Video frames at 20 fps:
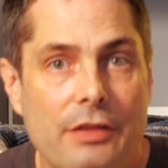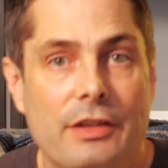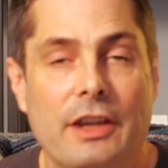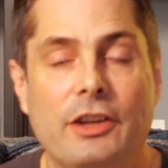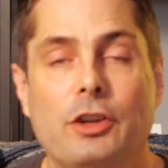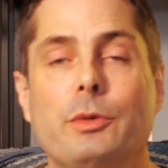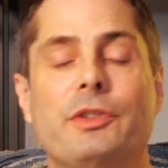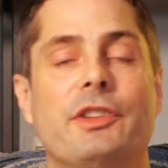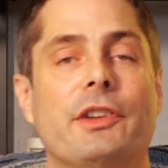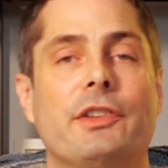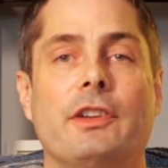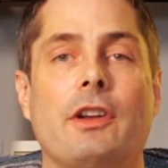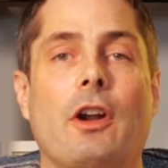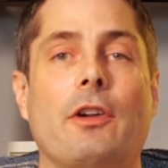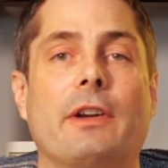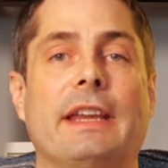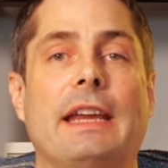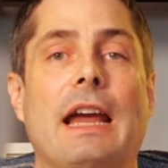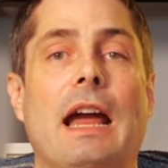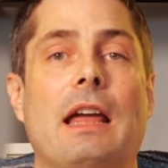They use this in
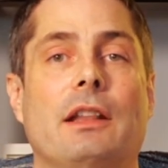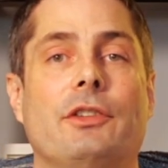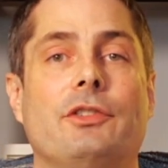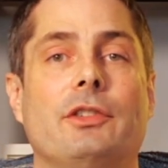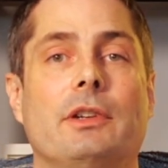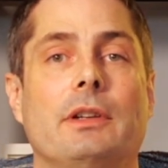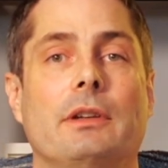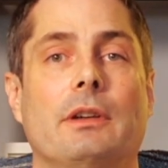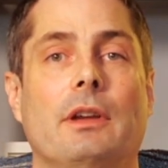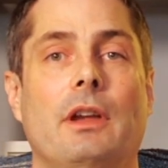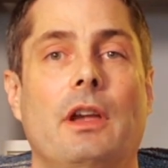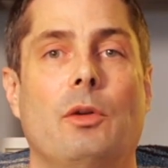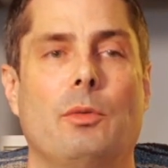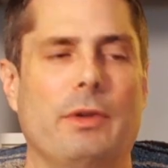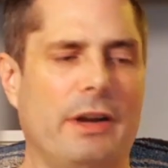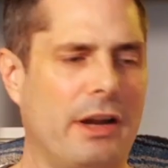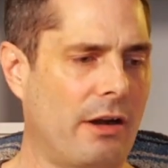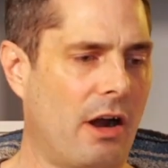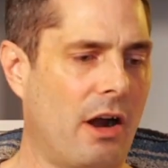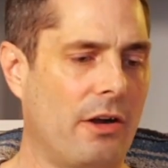archaeology.
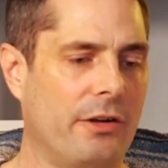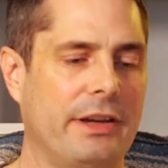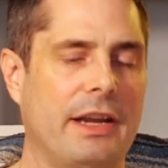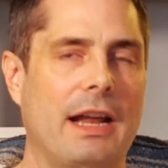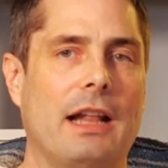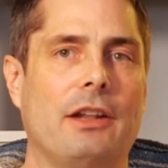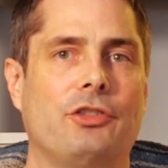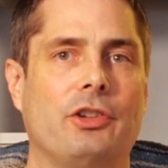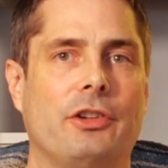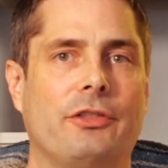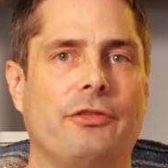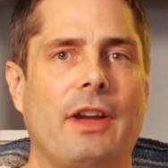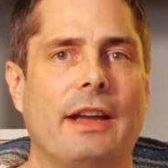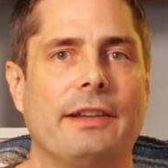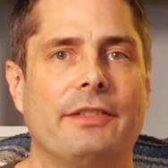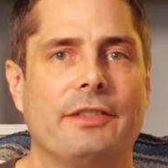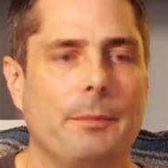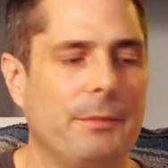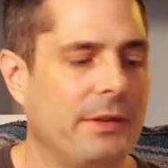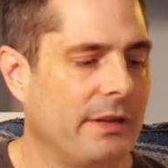When archaeologists
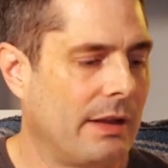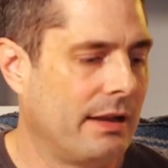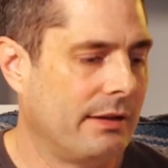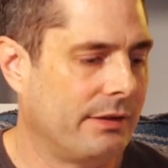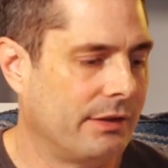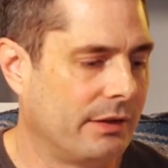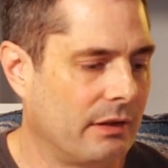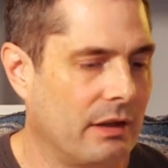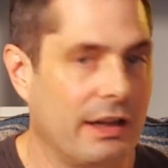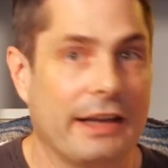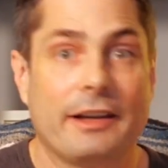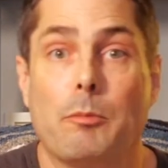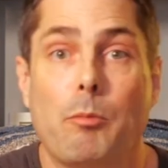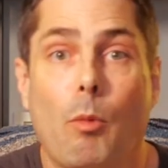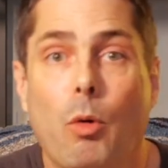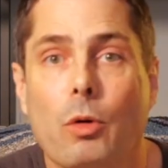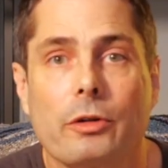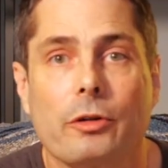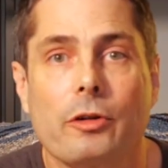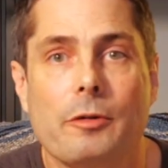find something that's like a
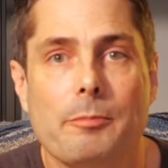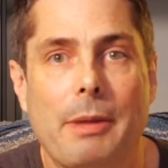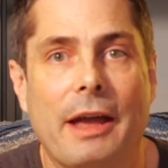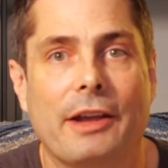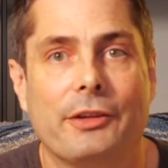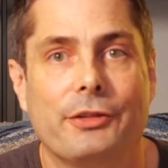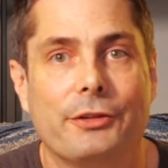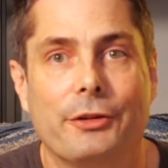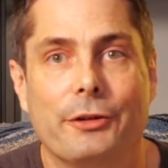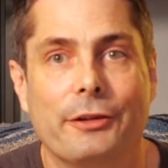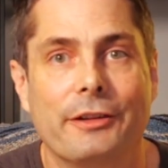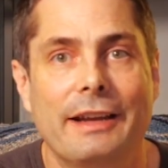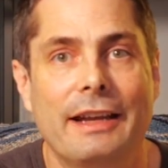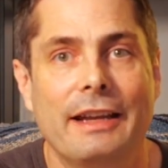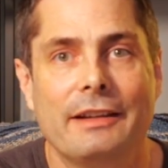mortar and pestle,